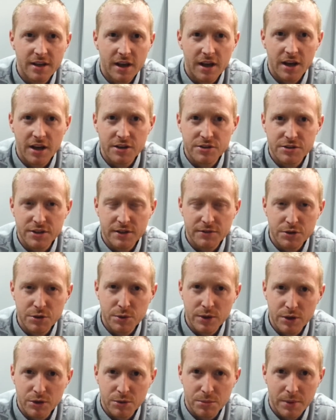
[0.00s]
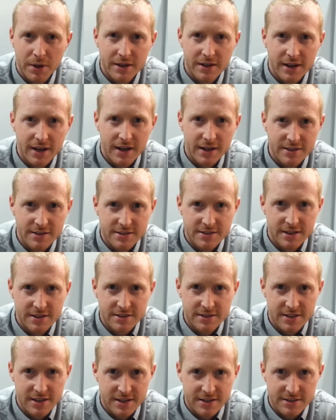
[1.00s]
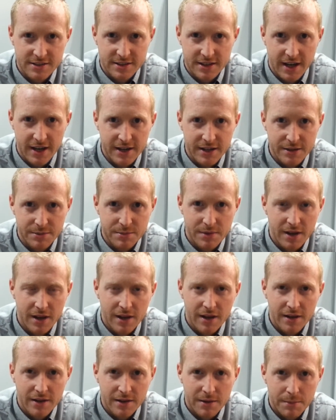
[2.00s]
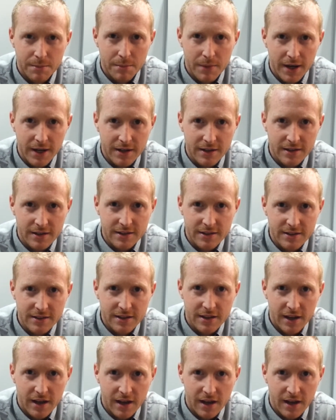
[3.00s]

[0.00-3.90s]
Uh, just going to have a quick look back at Saturday's game mainly.